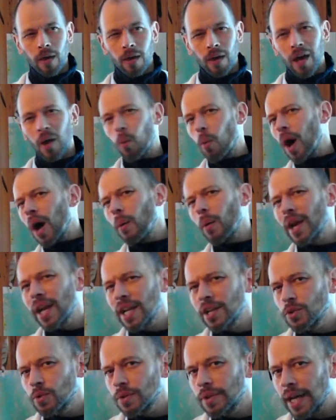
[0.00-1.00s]
And why would I
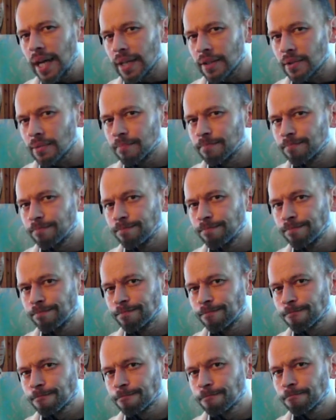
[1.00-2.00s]
do that?
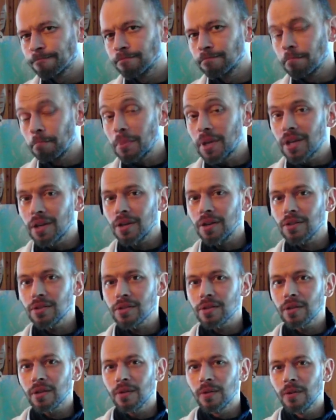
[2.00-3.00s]

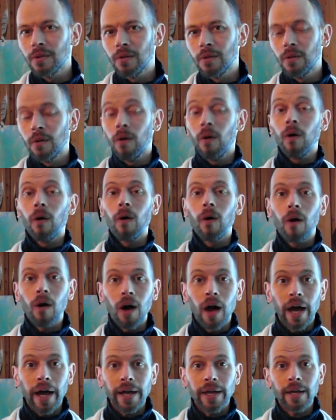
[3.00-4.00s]
Because
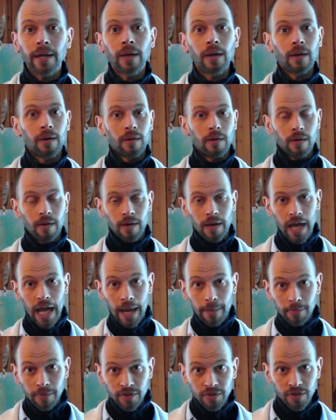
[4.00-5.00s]
I
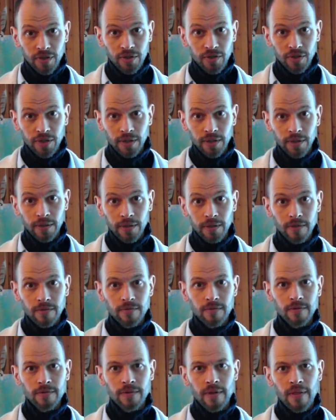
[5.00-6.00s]
I'm a teacher
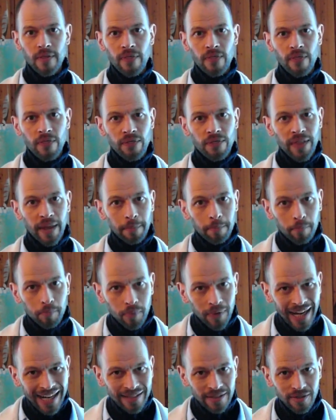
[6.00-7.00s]
that
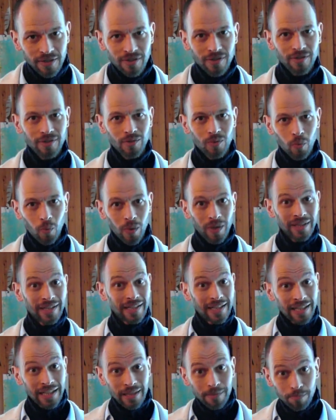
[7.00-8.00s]
practice what
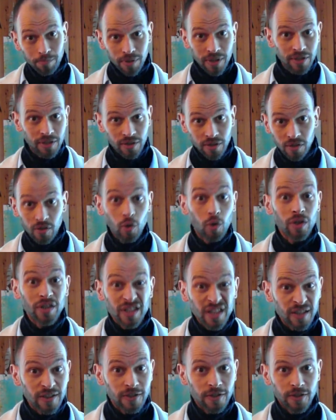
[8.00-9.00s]
he preaches or
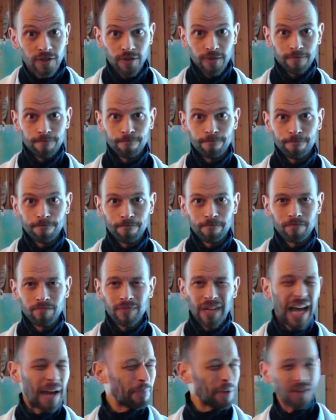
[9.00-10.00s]
teaches.
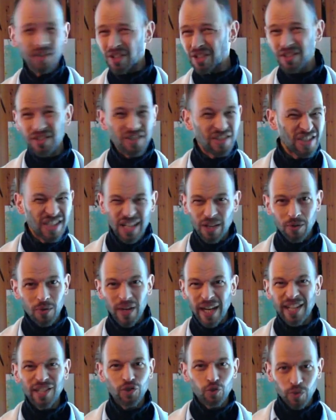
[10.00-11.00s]
I'm not going to tell you
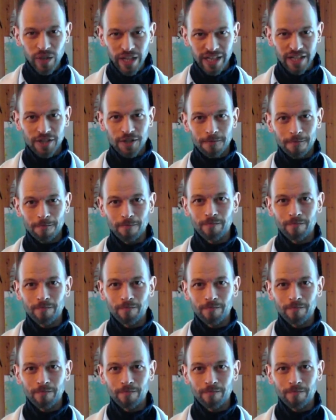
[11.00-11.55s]
any tricks.